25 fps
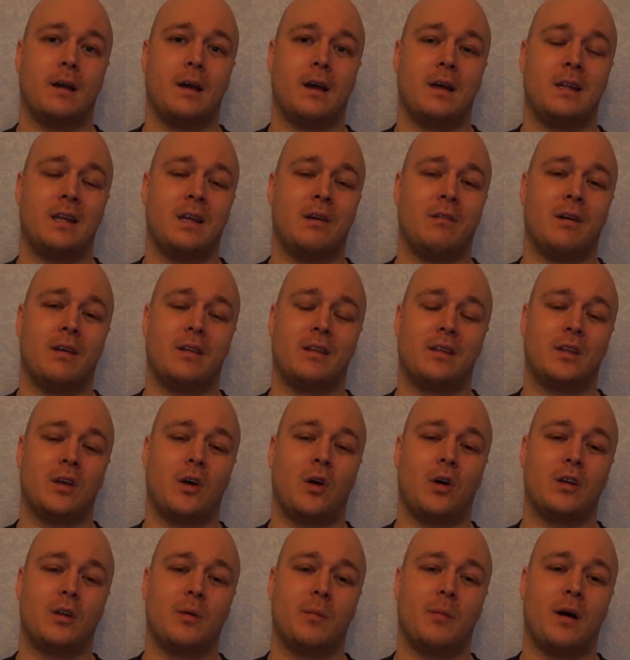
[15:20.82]
I never
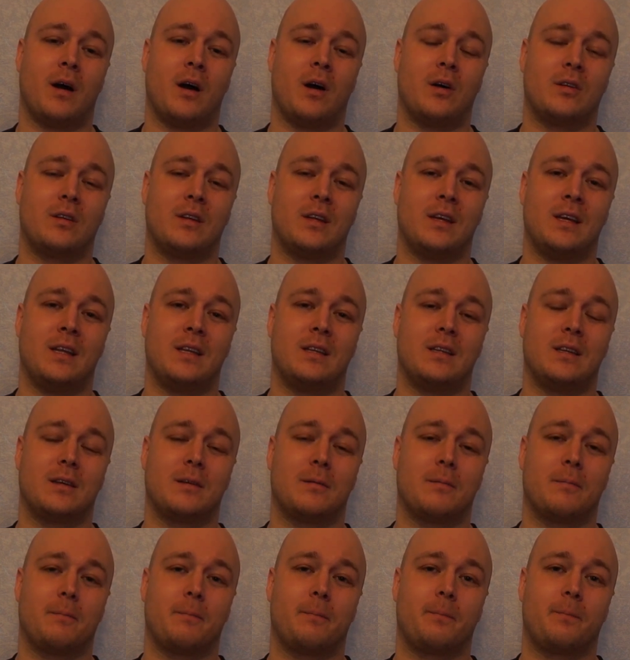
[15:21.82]
thought about it,
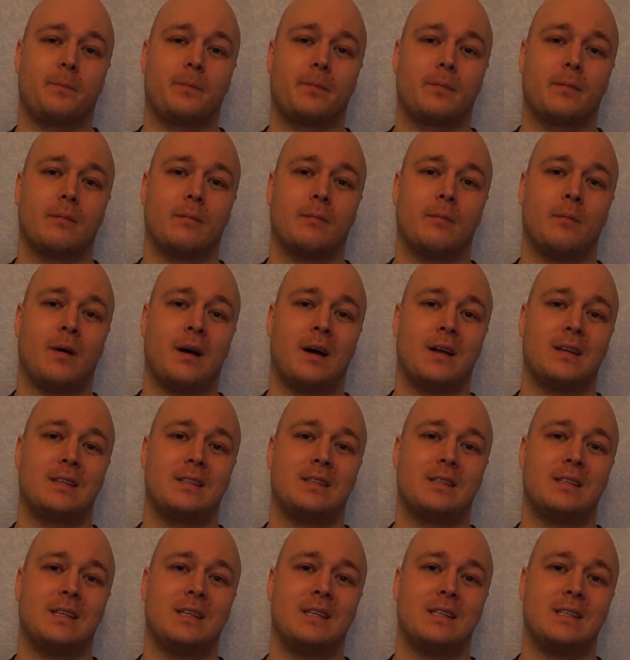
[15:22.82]
but
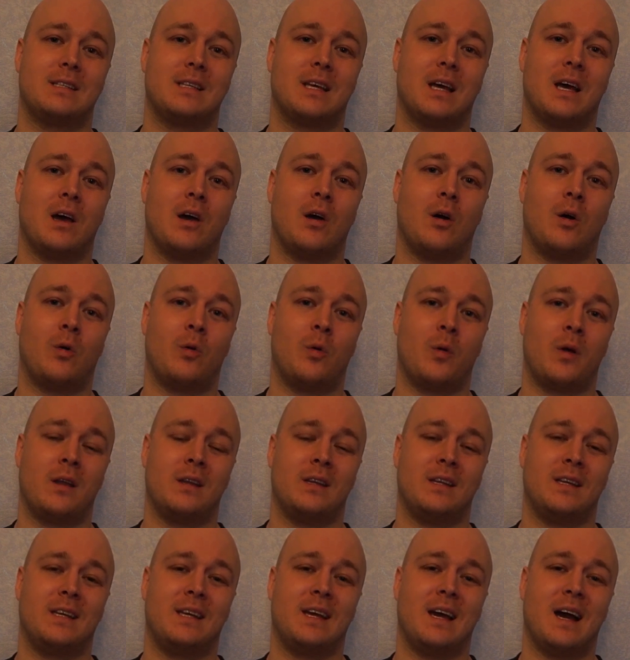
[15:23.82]
since I
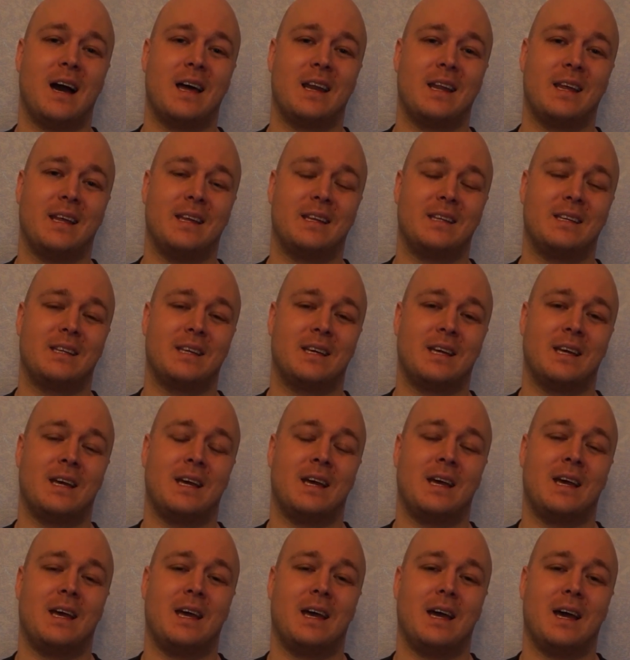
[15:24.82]
already got it,
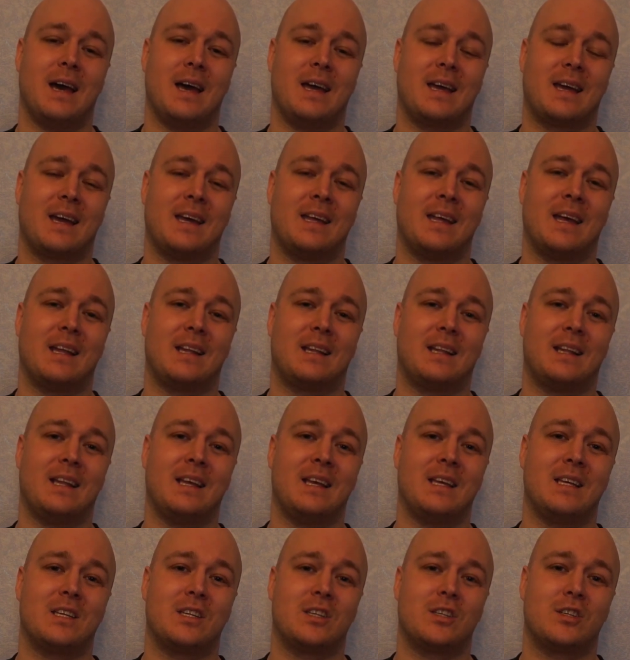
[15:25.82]
I can at
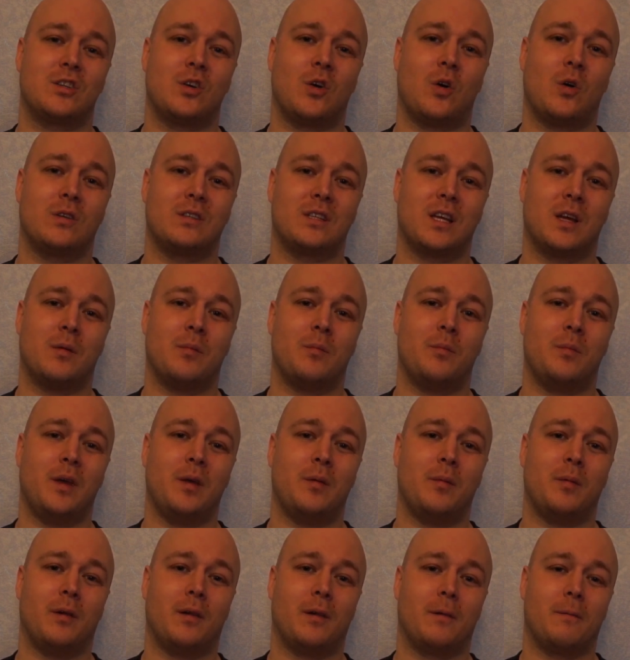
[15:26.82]
least show some
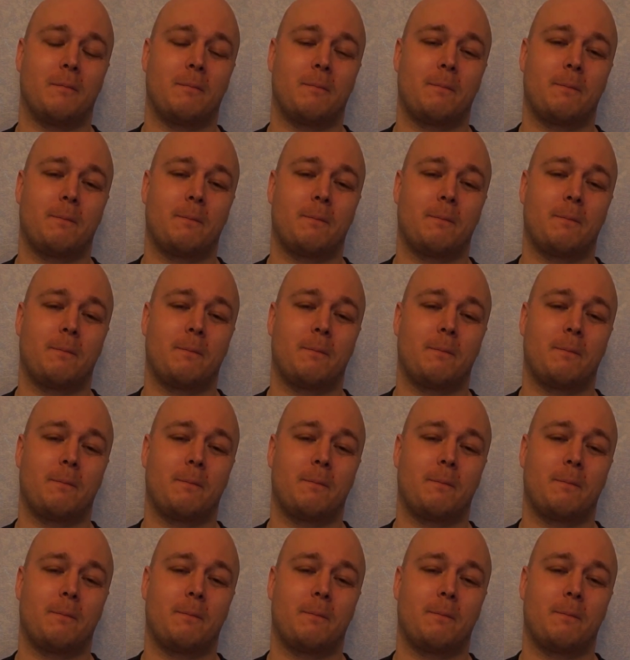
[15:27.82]
people